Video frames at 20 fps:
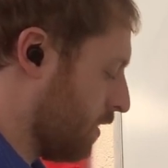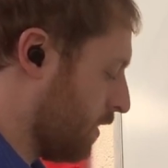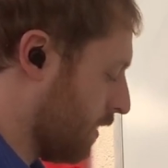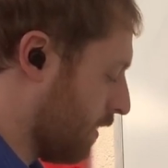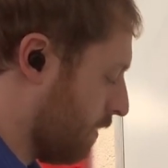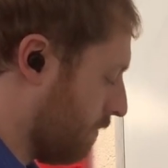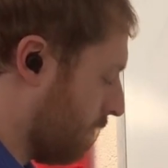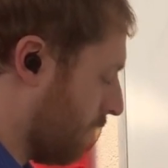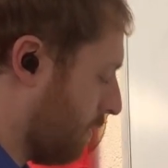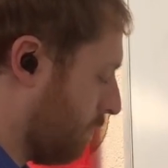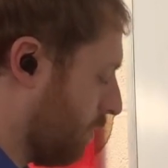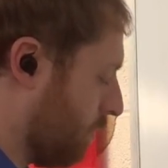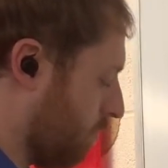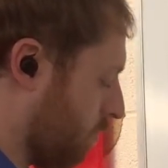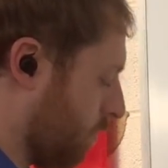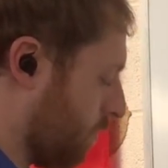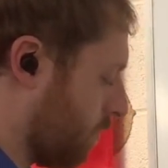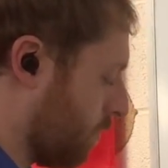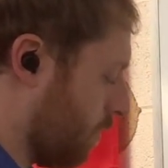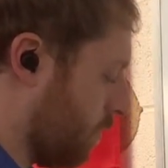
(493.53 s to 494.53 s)
And maybe we'll
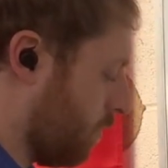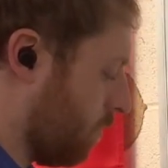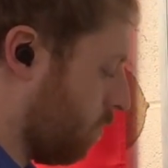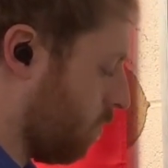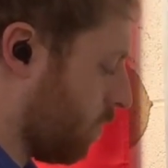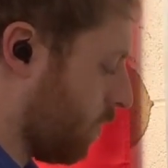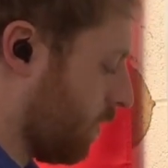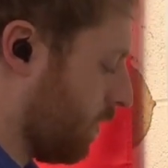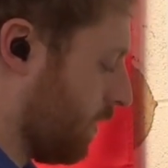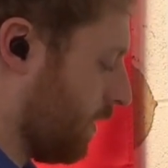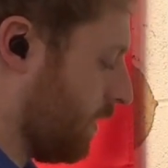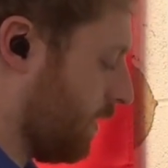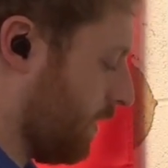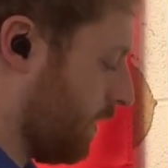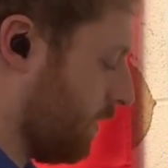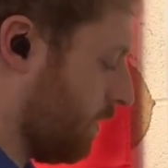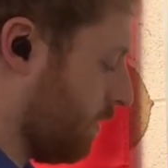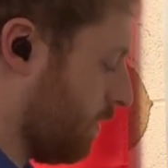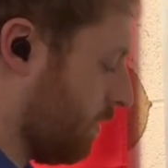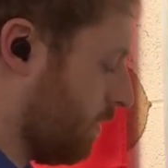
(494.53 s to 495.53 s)
throw the word in
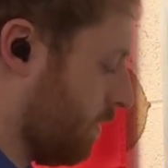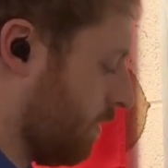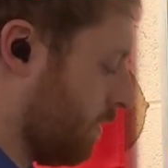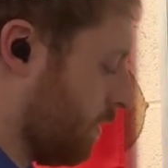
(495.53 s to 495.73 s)
here.